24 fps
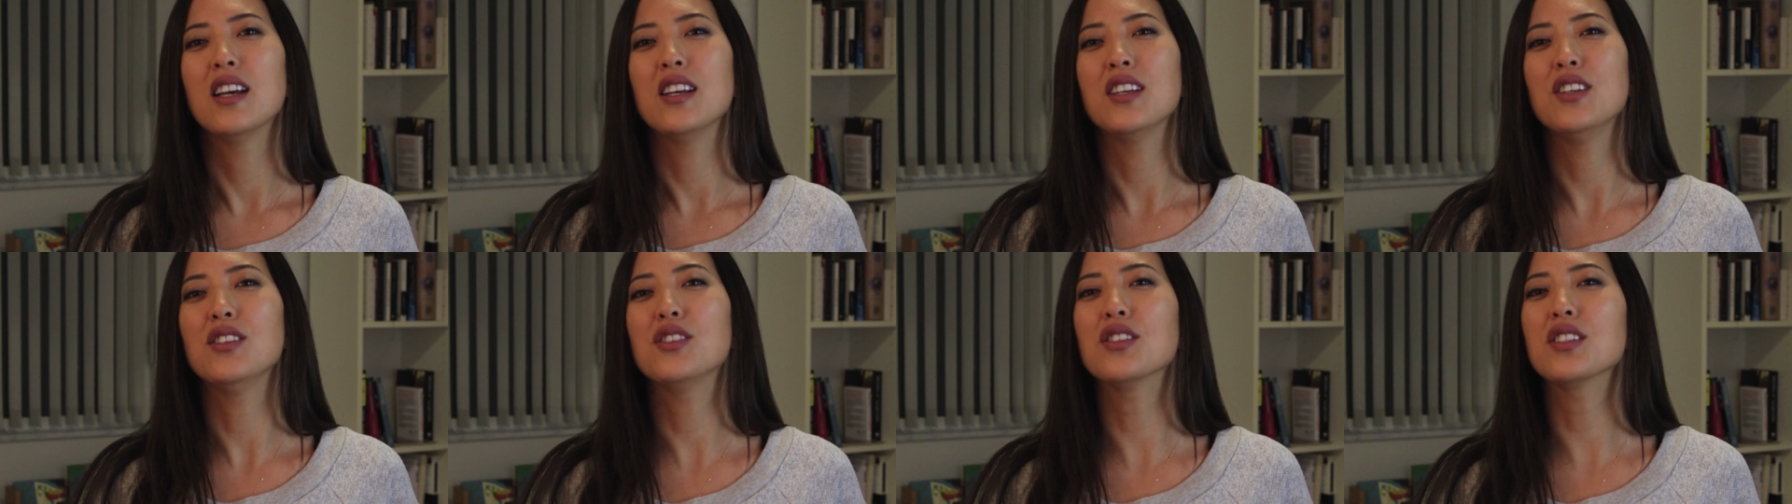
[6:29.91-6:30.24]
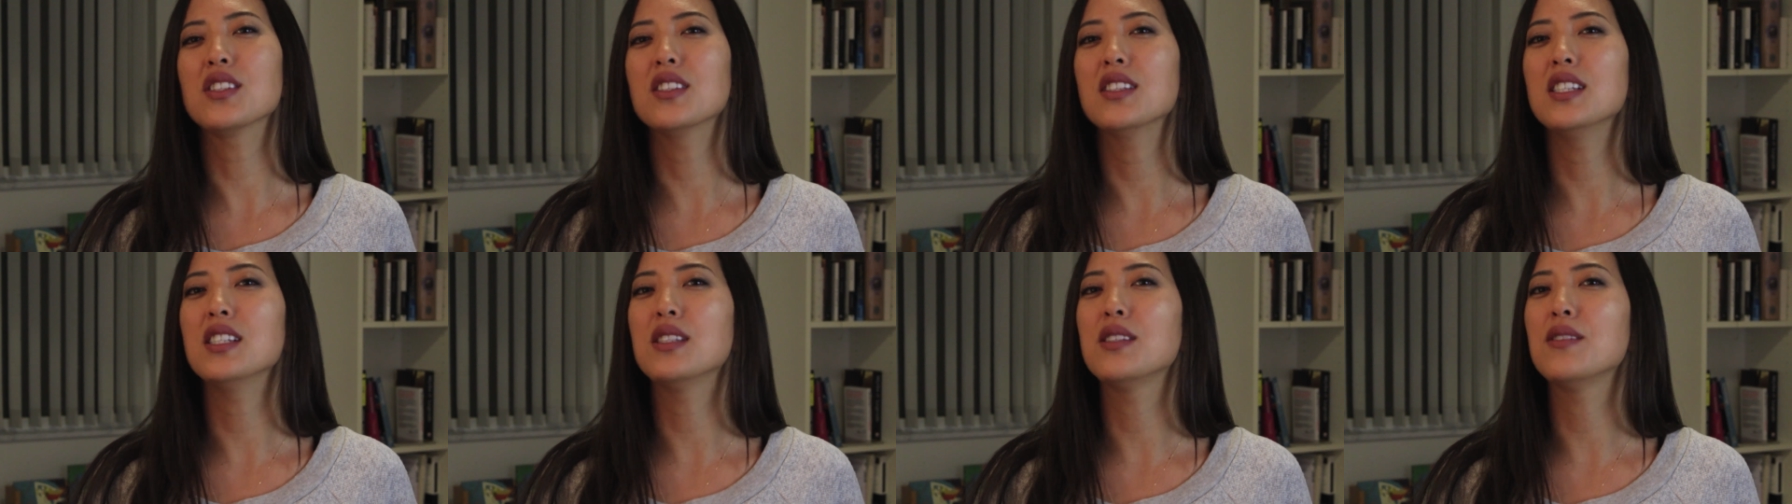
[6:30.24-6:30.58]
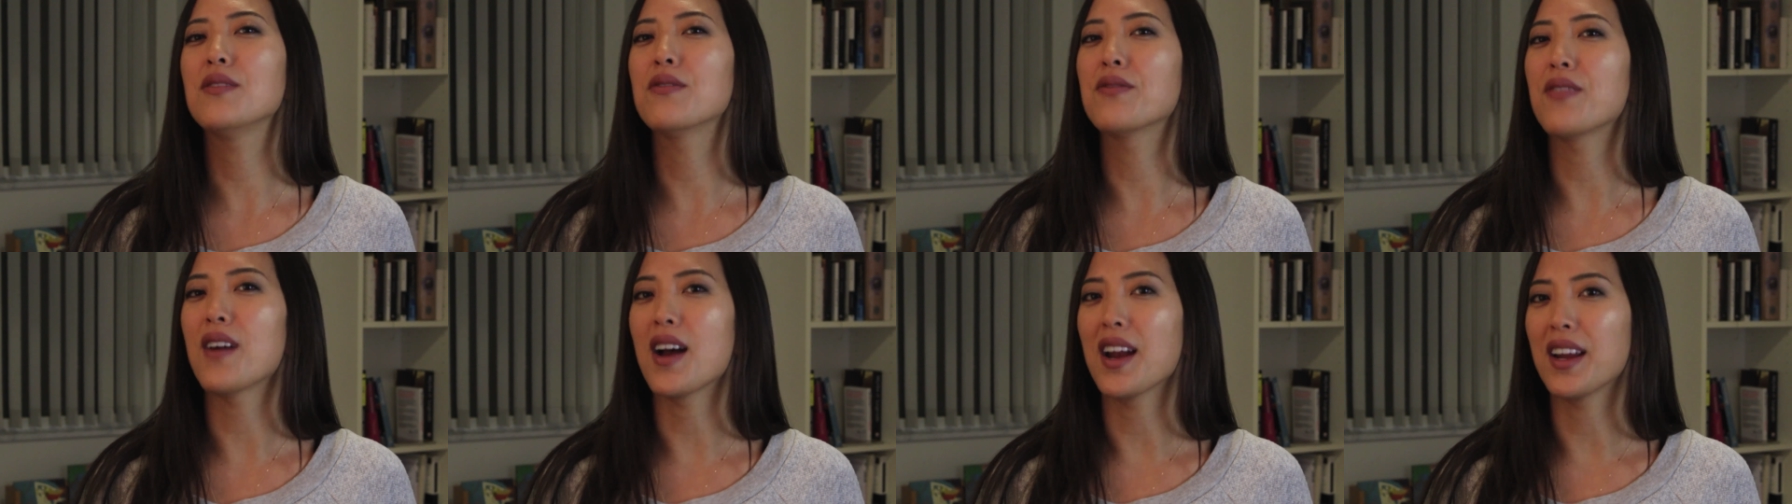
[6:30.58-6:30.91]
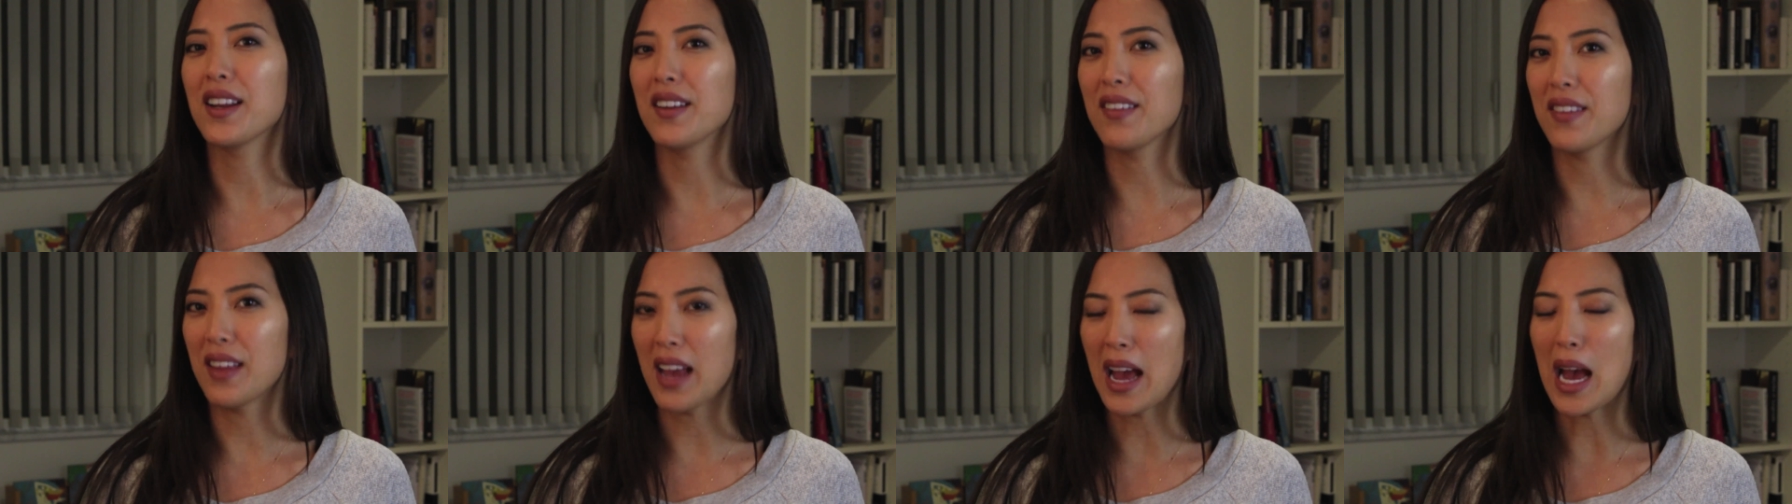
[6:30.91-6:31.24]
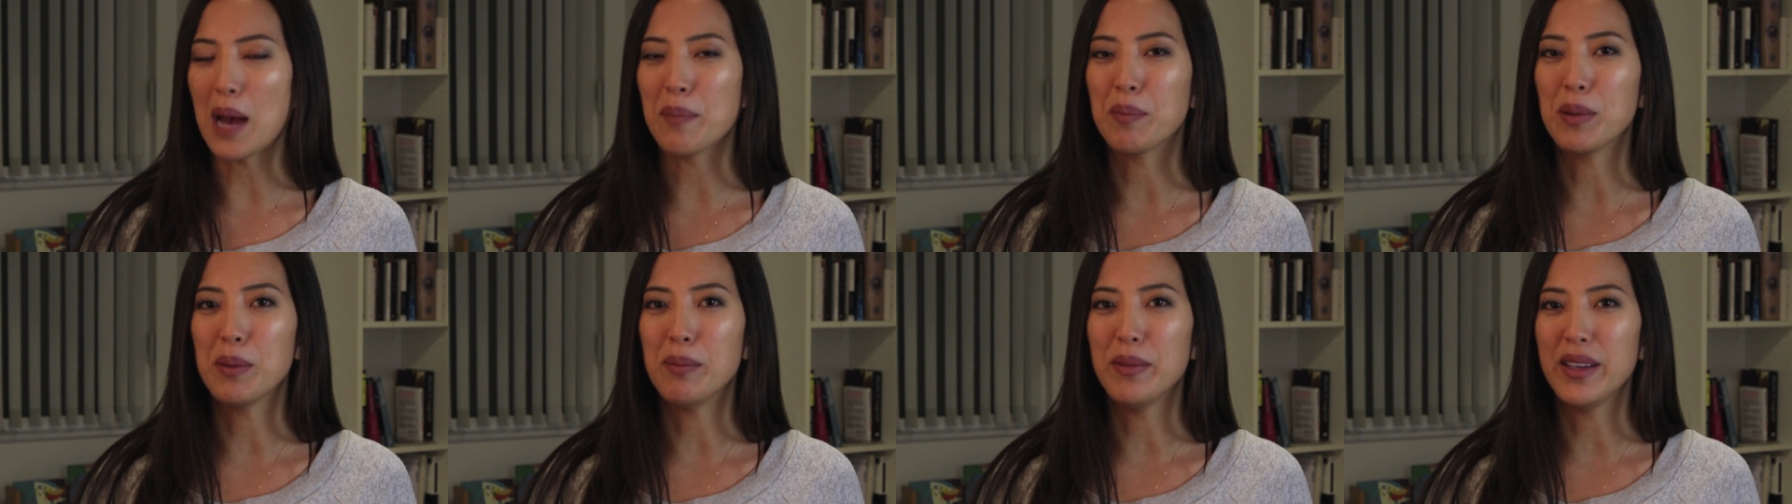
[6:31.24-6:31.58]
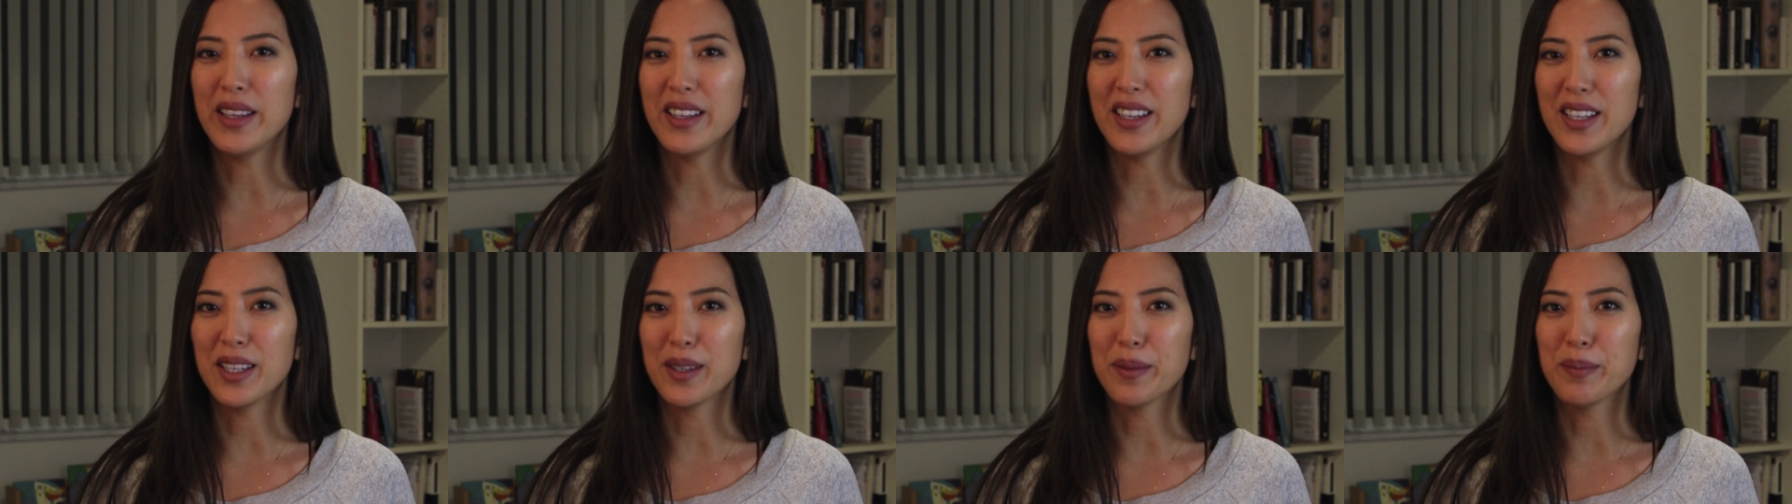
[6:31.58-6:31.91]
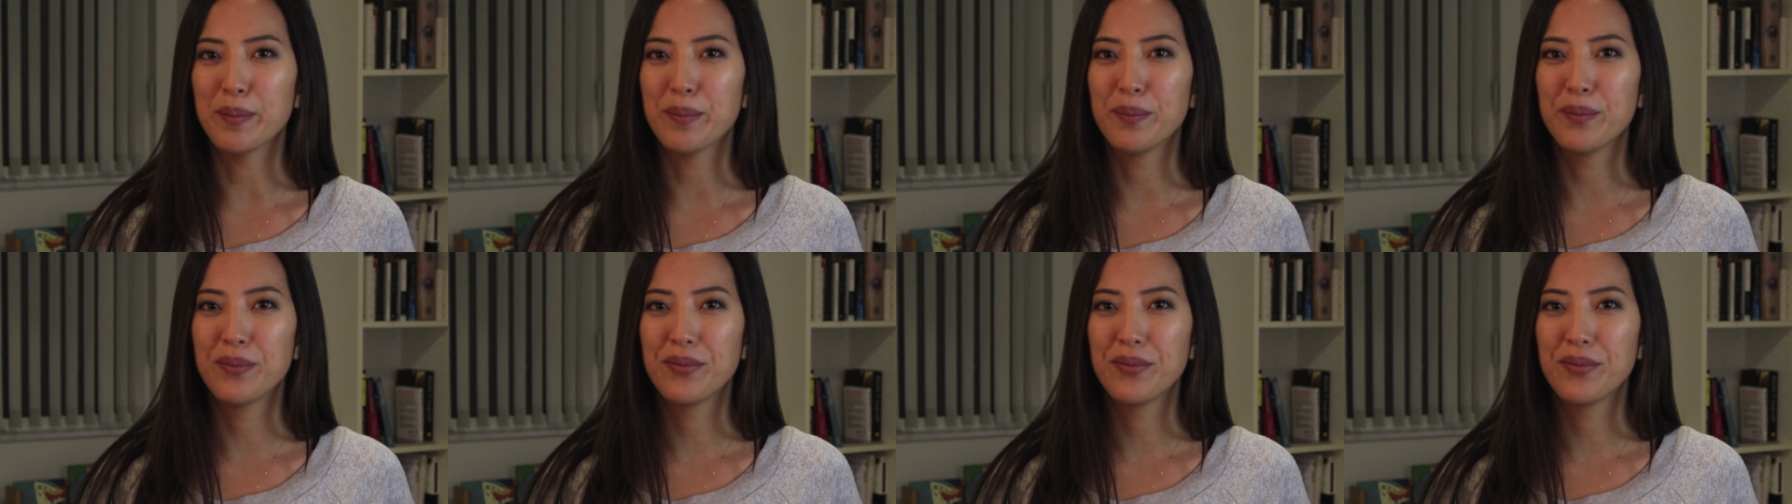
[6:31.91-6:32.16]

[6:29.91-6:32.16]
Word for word: you just need to find the happy medium.